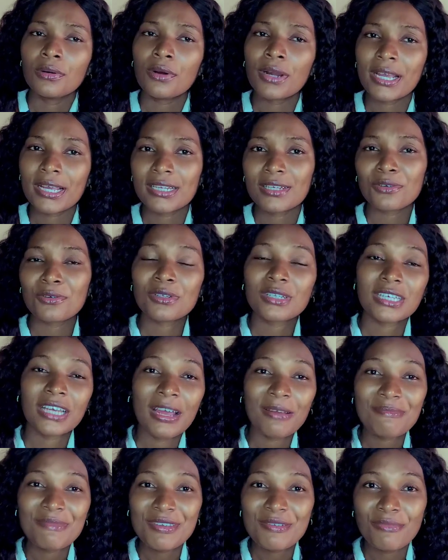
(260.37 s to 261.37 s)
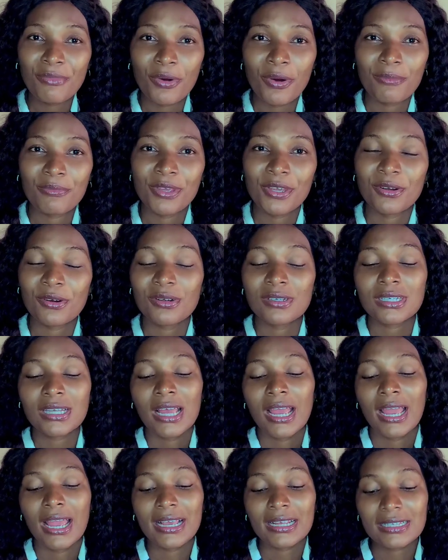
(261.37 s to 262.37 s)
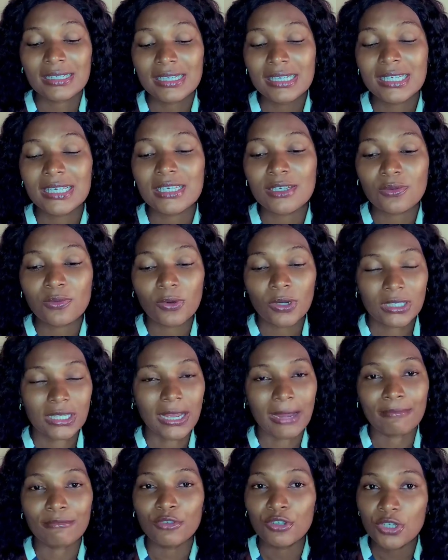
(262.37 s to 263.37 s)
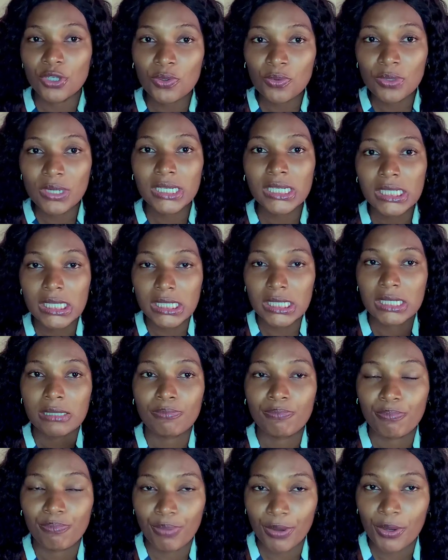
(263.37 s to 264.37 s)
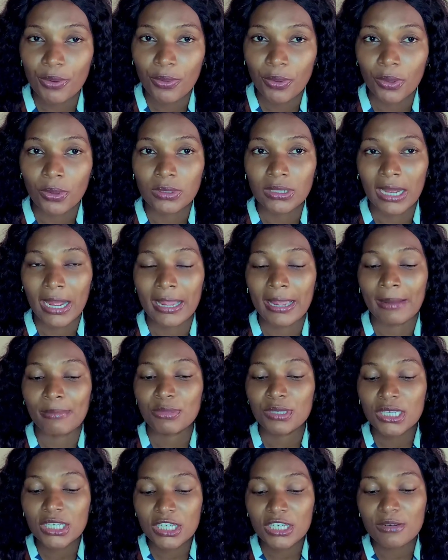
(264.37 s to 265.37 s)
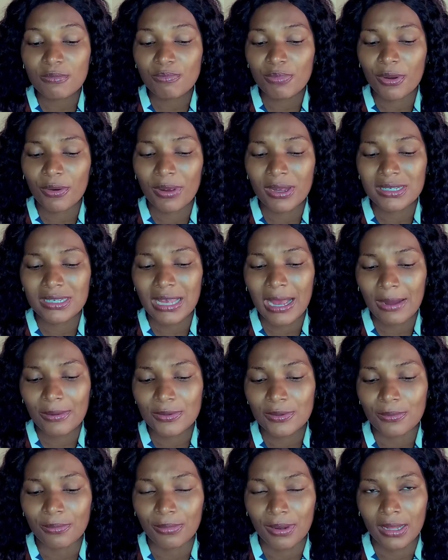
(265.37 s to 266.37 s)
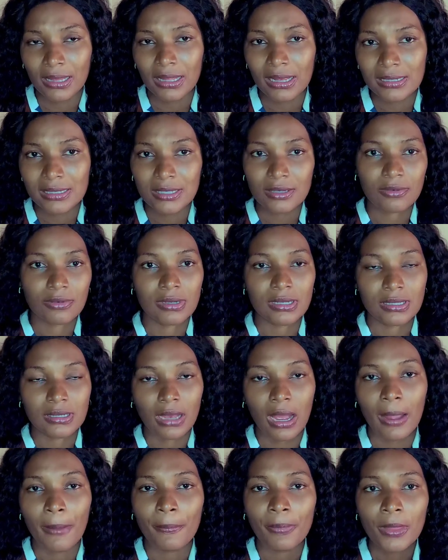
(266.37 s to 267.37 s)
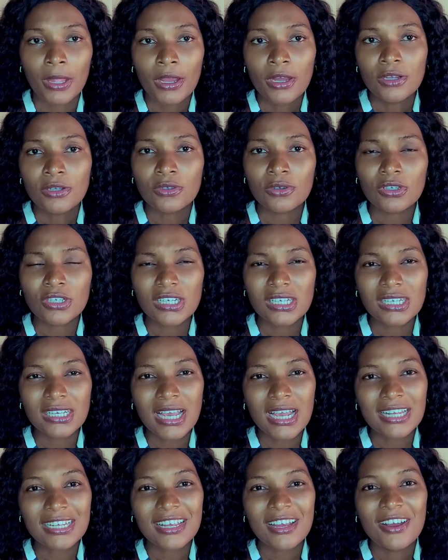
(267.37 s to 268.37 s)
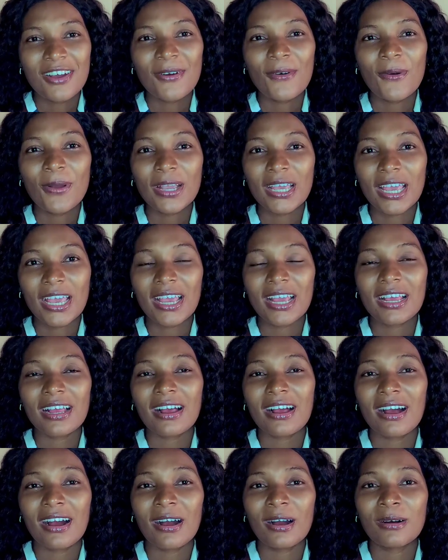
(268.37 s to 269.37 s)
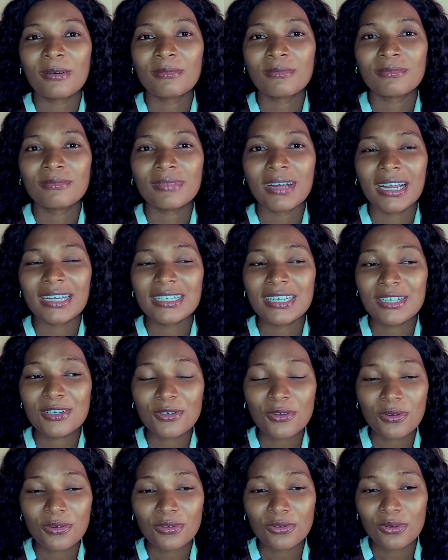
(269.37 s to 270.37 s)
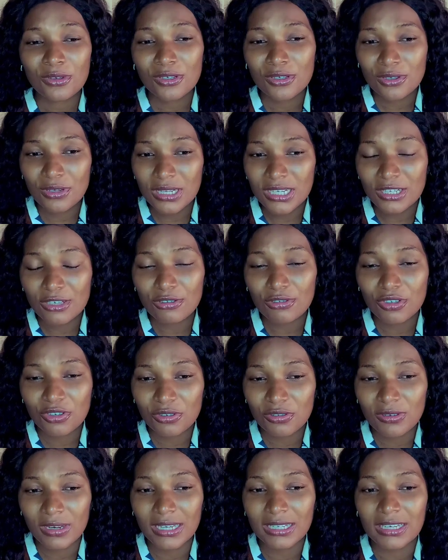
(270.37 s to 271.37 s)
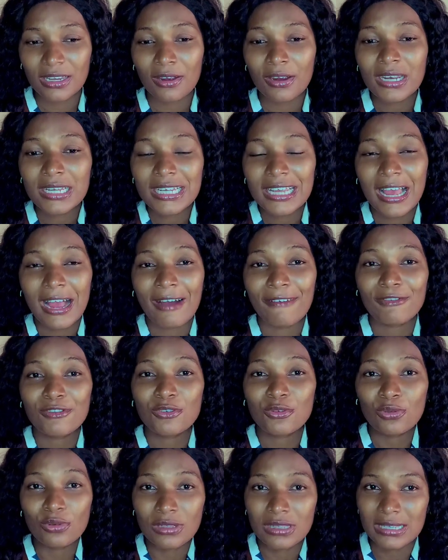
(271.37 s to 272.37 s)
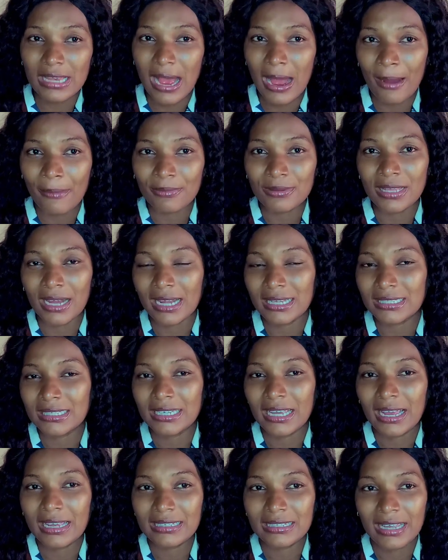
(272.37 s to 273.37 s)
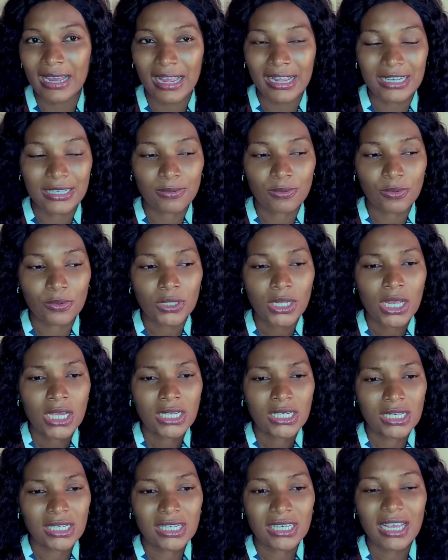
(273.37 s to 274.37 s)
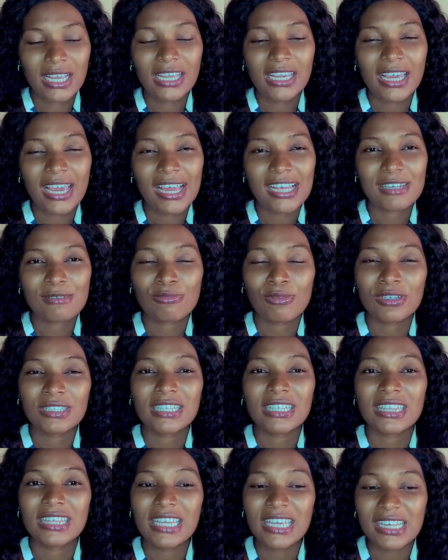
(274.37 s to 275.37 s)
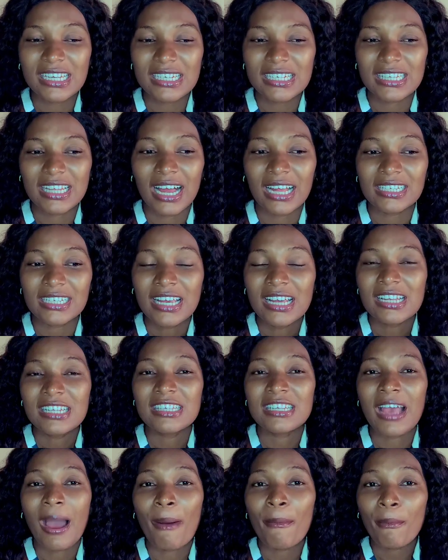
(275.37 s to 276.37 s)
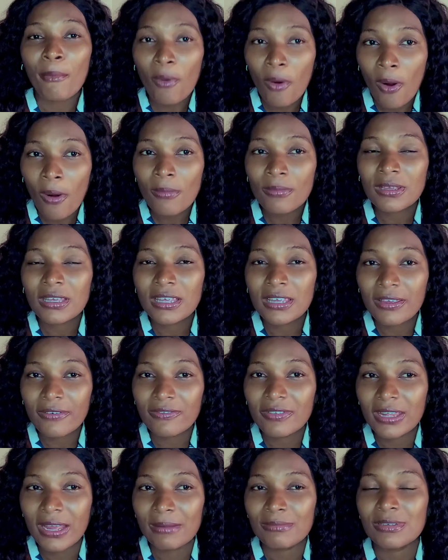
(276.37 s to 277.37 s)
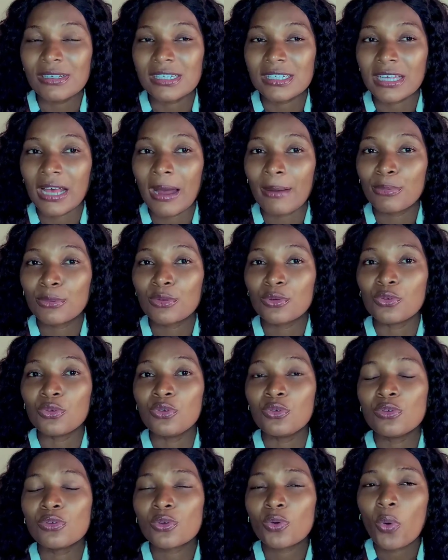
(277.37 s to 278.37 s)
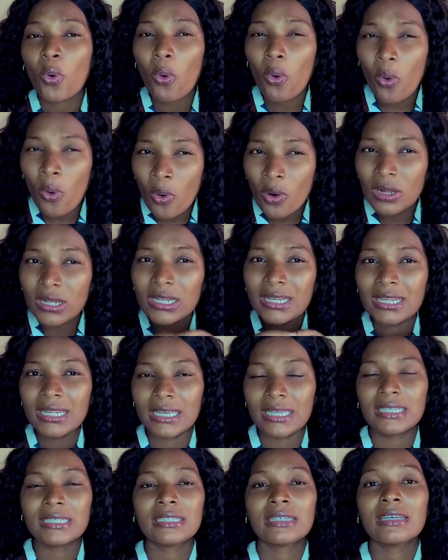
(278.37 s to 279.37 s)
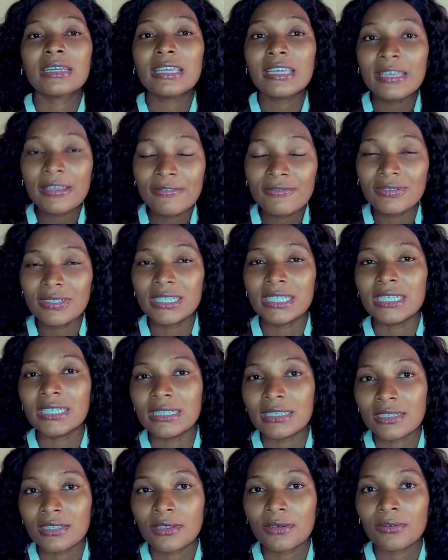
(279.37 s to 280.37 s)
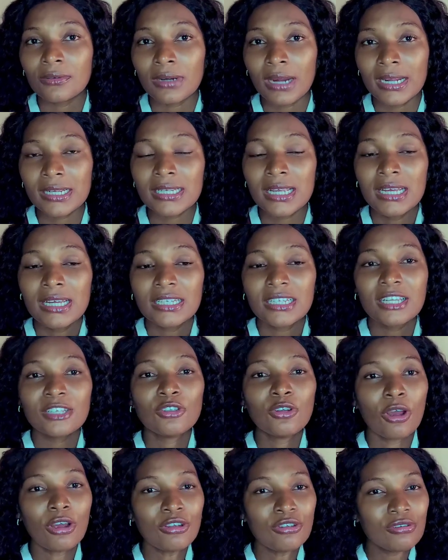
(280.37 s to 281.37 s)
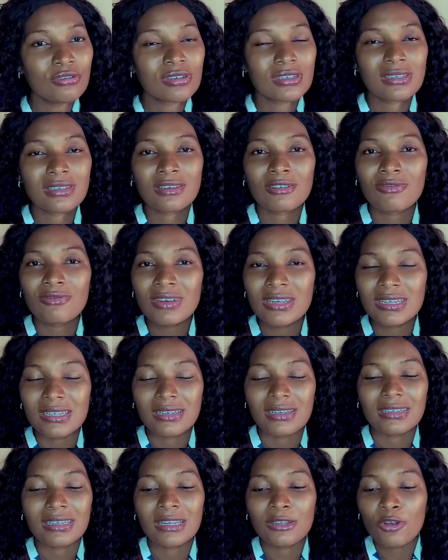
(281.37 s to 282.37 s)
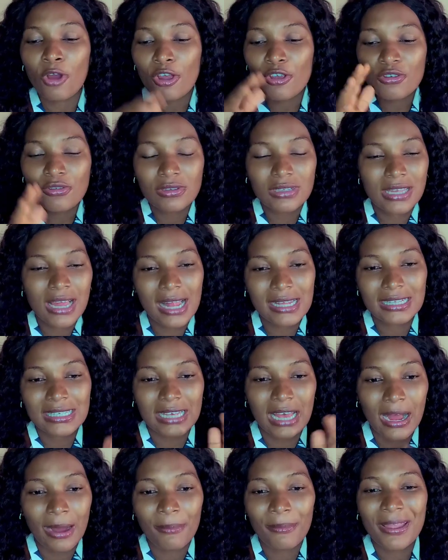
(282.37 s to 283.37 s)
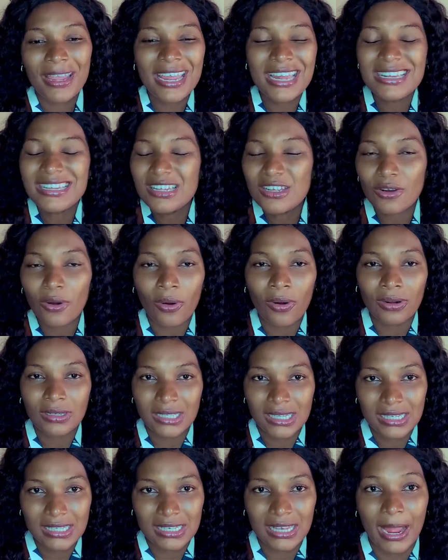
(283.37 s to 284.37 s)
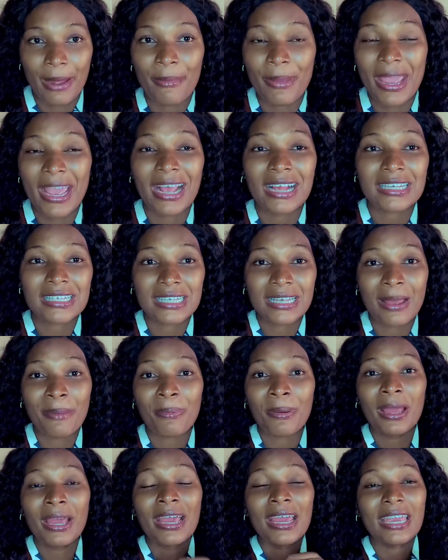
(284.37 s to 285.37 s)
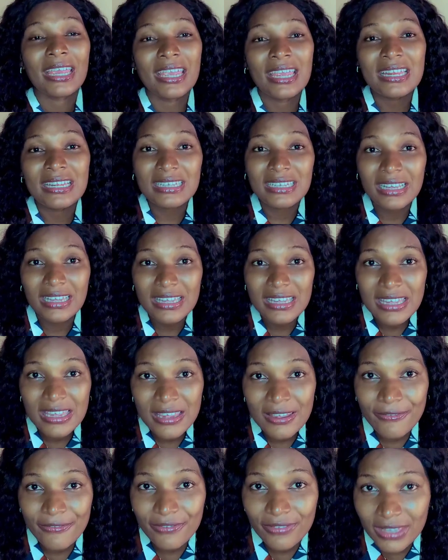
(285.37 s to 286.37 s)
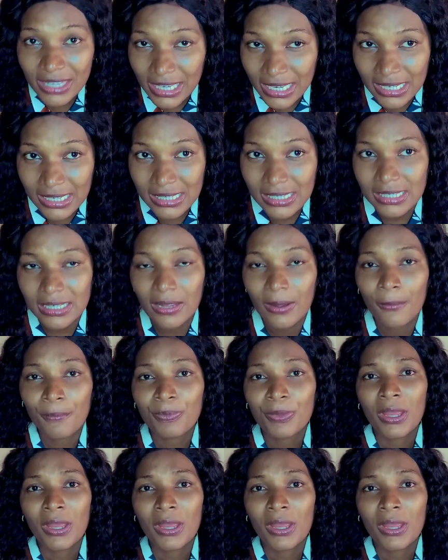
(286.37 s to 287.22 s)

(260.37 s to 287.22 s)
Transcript: Okay, so tell me more, because this is what I'm doing this period. I am teaching parents how to balance screen time. So she said, okay, I said, so those little children, they already have 2 tabs that they are exposed. They say yes, but the thing is that their mom give them the tab to use only in the evenings, right? They don't use screen, they don't use that tab any other time except in the evenings.